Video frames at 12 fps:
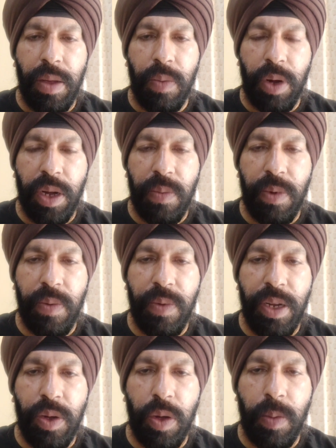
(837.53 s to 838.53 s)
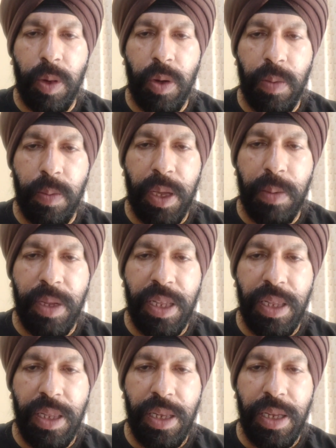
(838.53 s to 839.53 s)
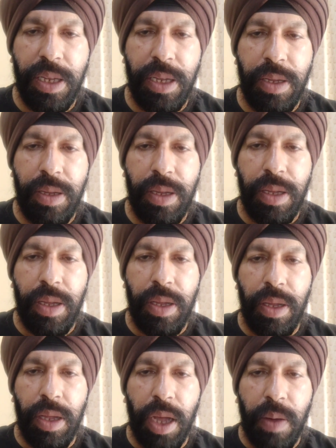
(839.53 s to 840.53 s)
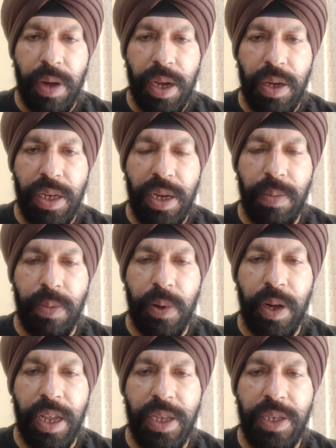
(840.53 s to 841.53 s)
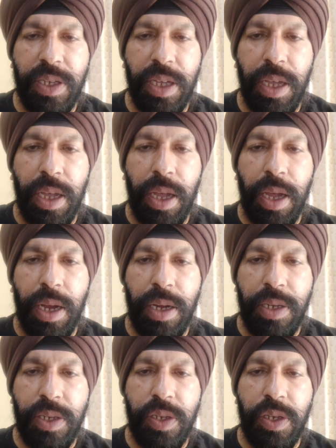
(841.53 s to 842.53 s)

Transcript: Whatever we know about people, our contemporaries, it is